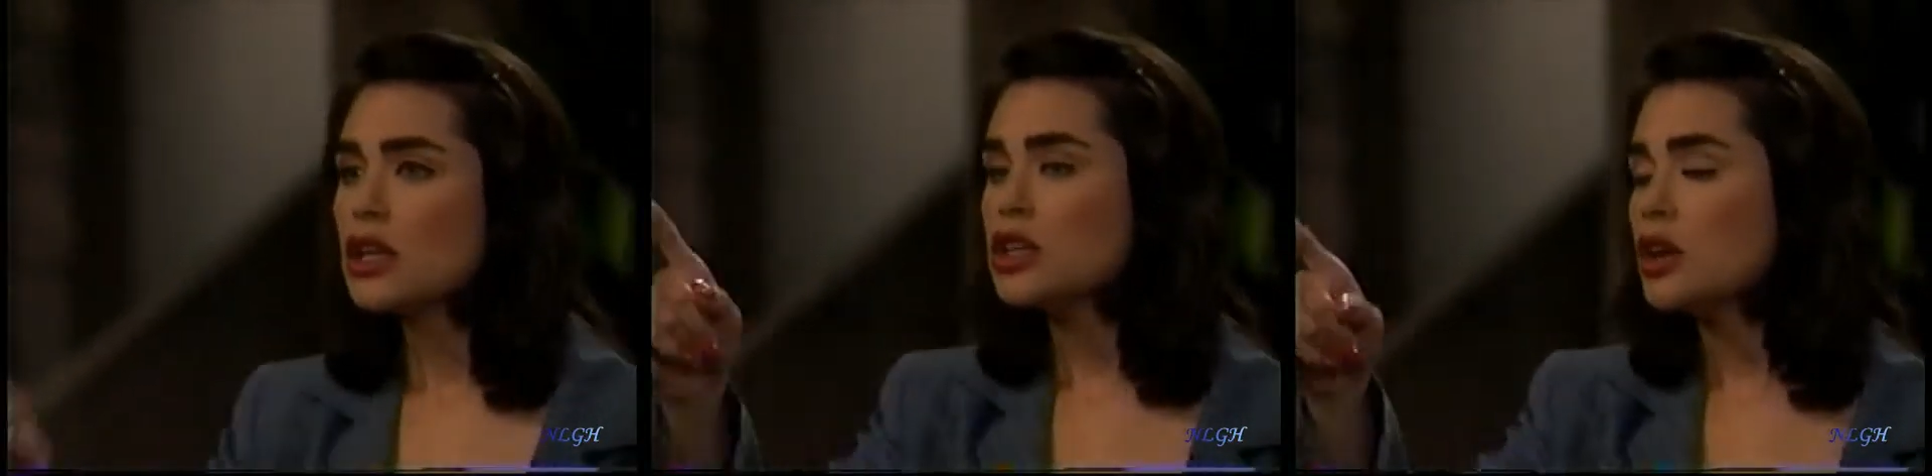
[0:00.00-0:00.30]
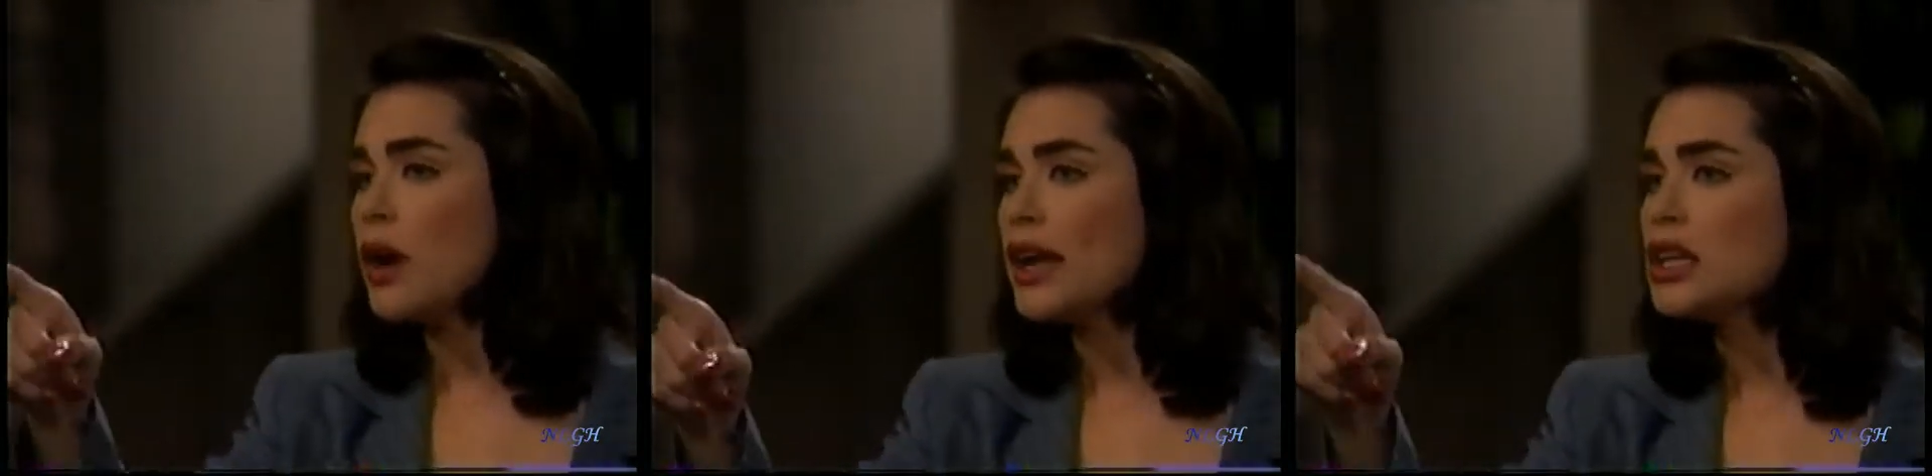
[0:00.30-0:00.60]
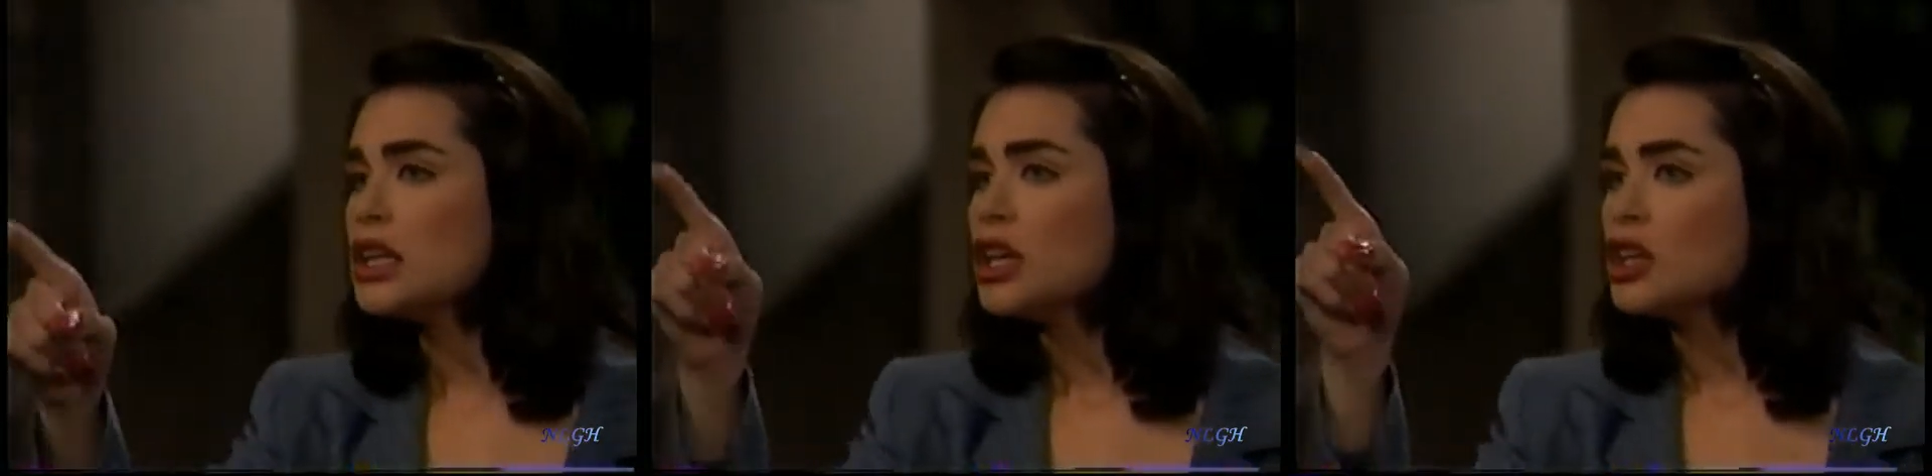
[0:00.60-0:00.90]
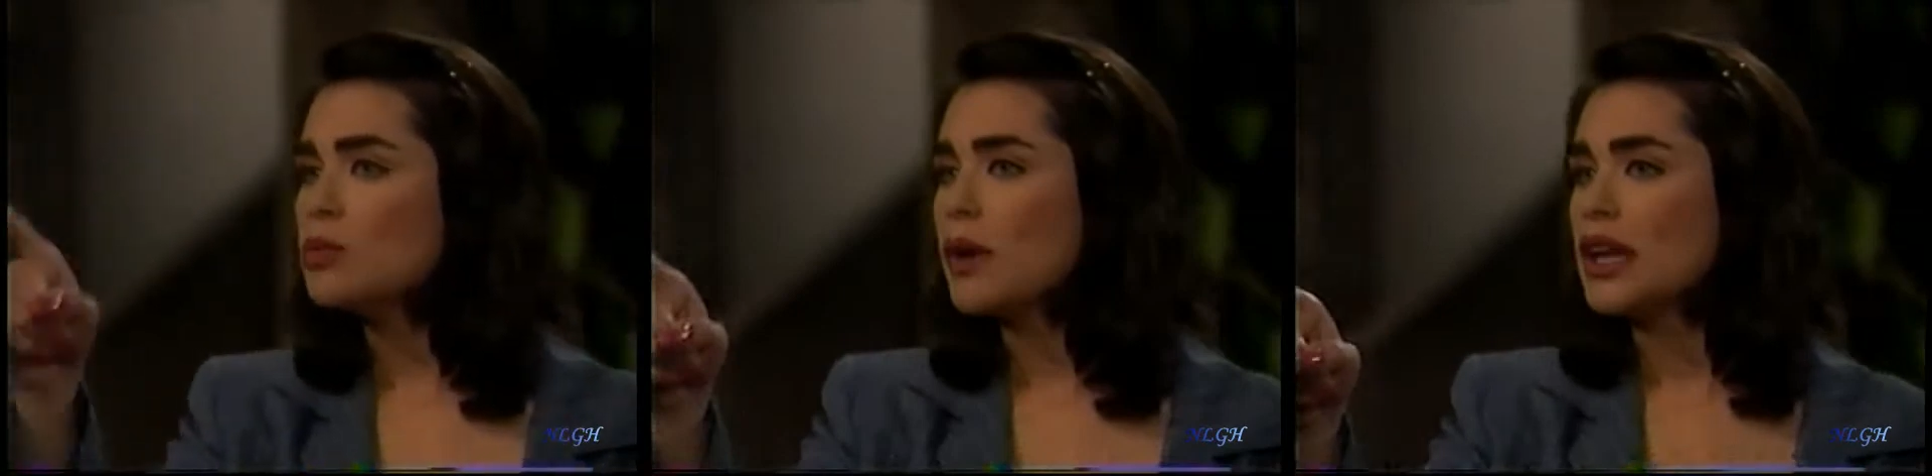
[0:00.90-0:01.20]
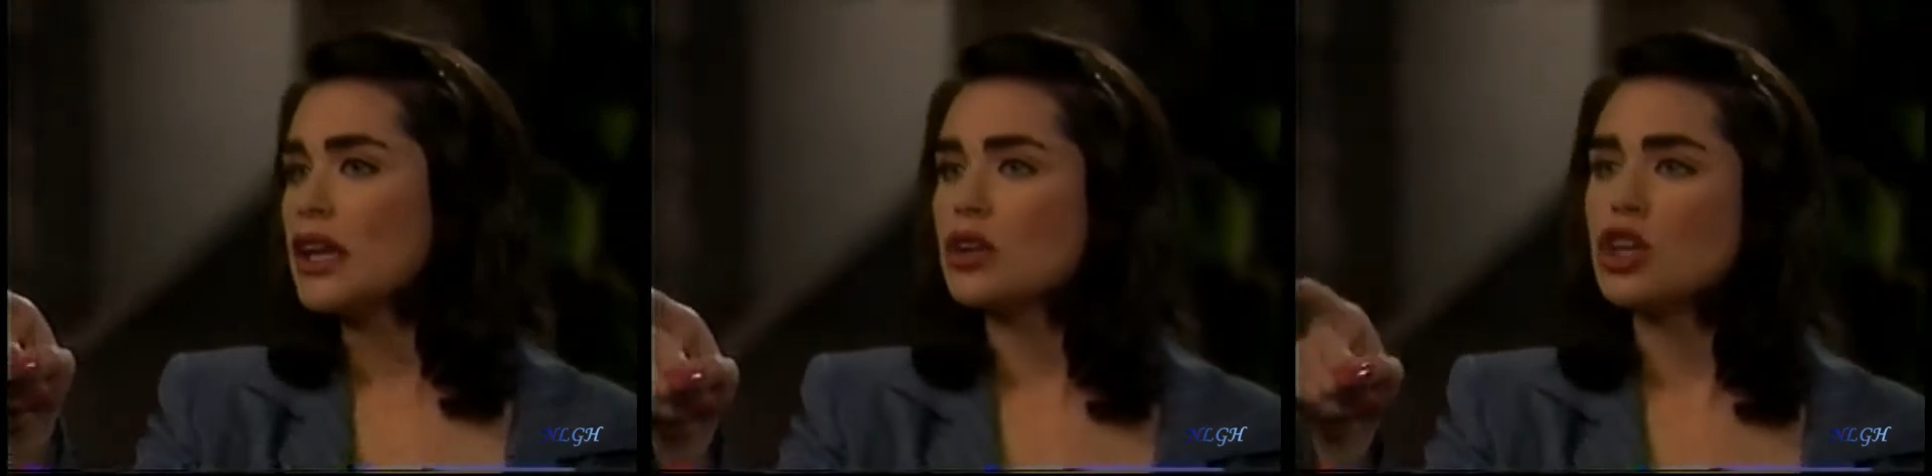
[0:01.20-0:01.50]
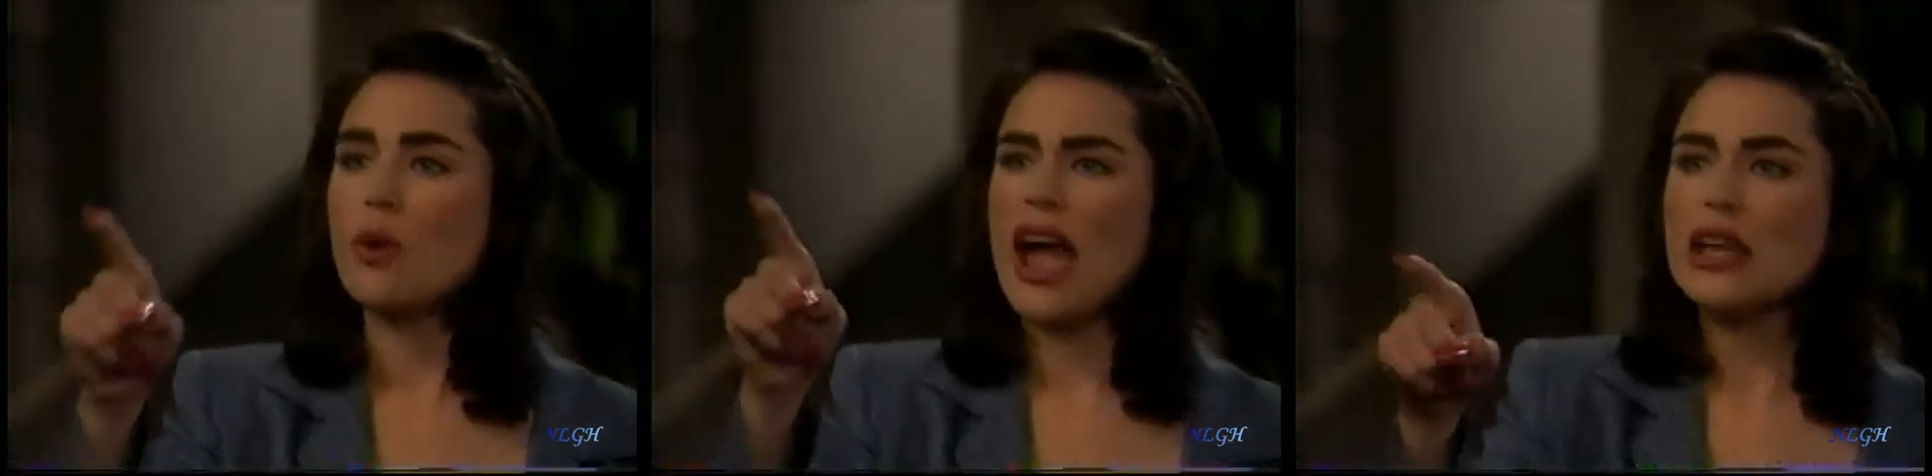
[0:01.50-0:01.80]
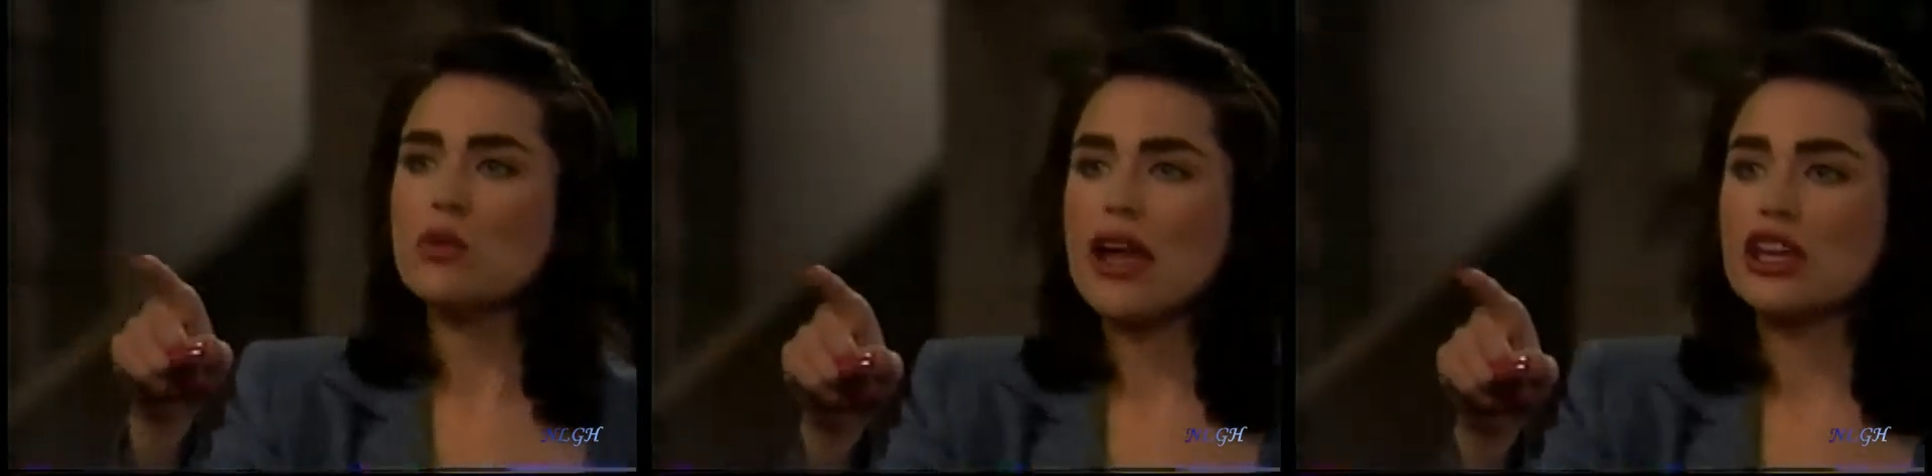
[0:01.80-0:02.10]
You know what? You run E L Q
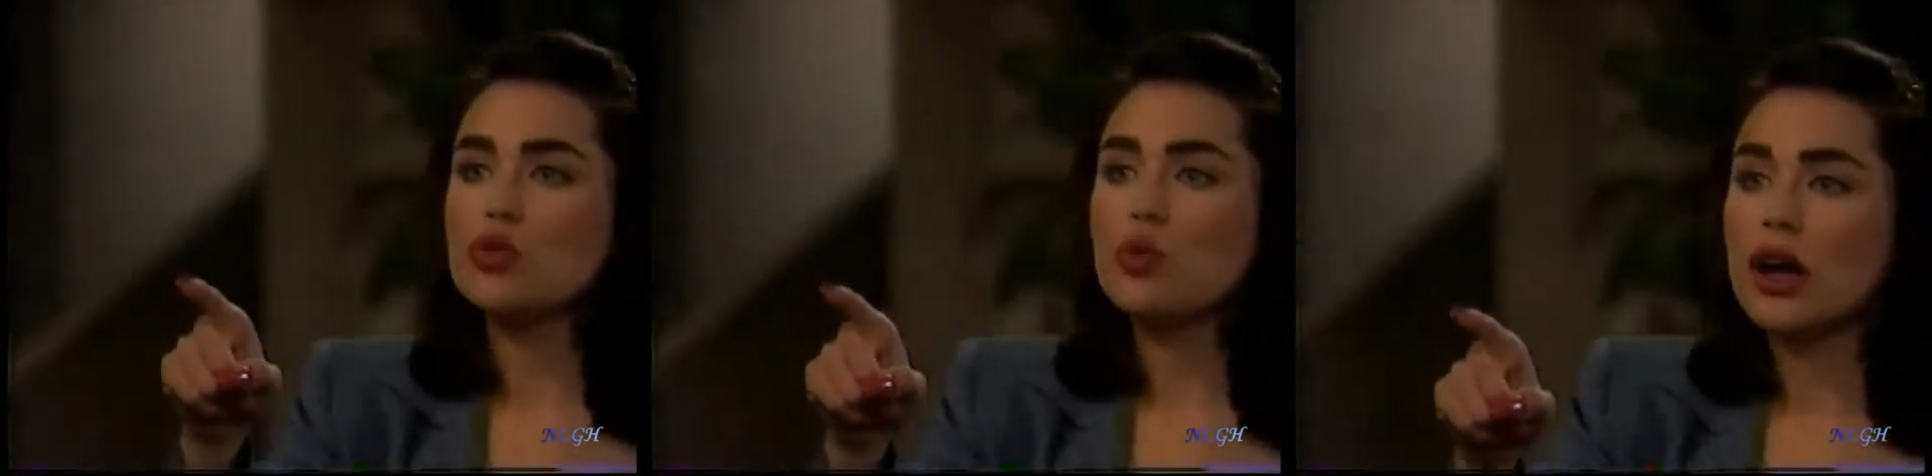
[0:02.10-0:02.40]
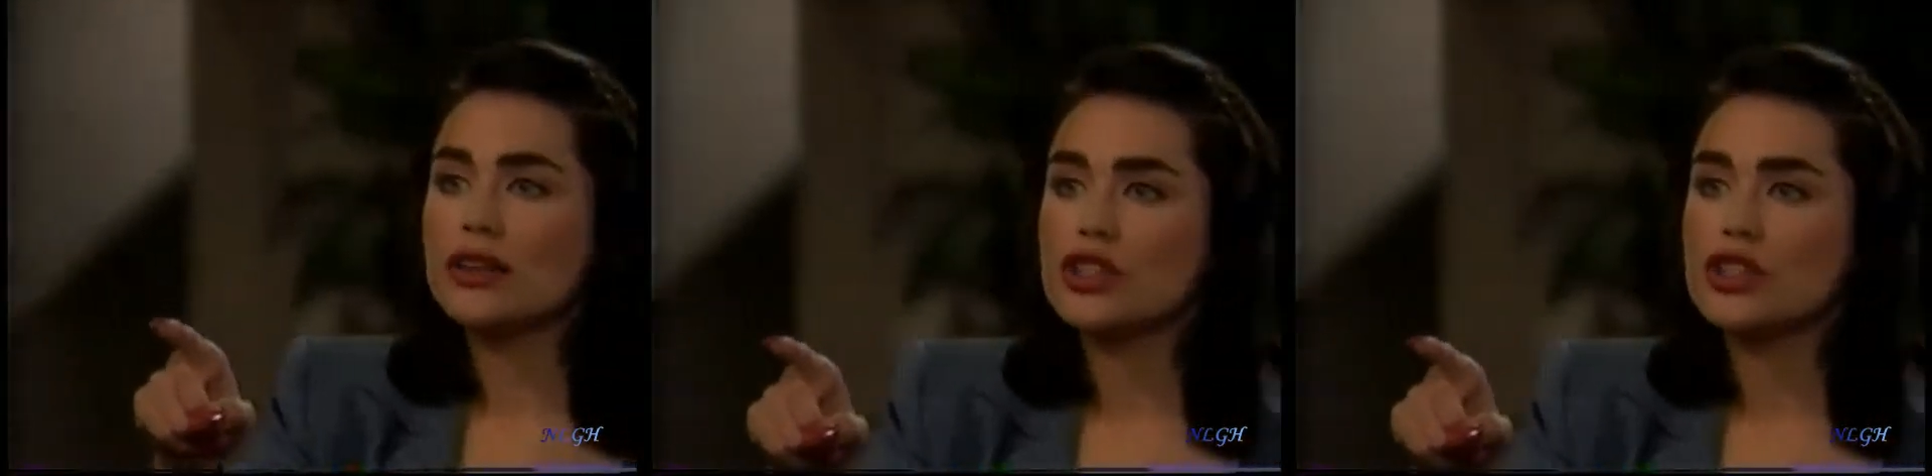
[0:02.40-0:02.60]
any way you want